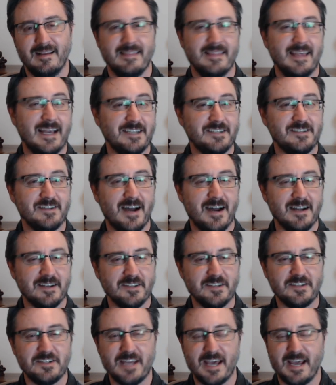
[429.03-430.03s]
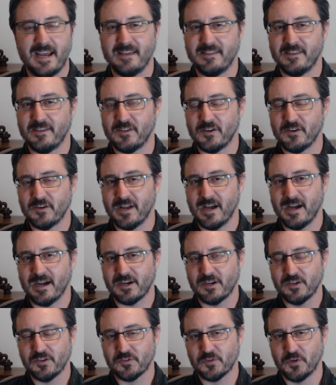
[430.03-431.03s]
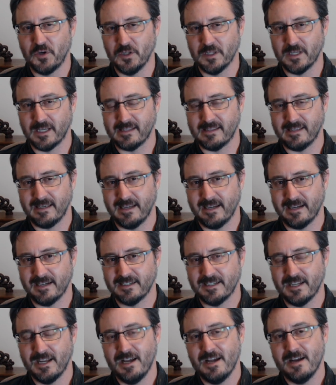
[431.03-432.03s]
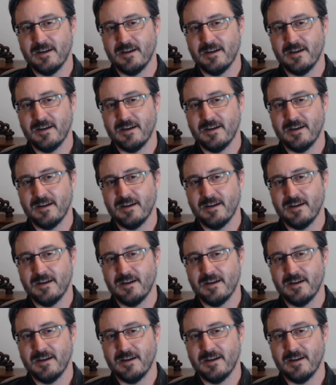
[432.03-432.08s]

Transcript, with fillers: That's not to say that they're not controlling things,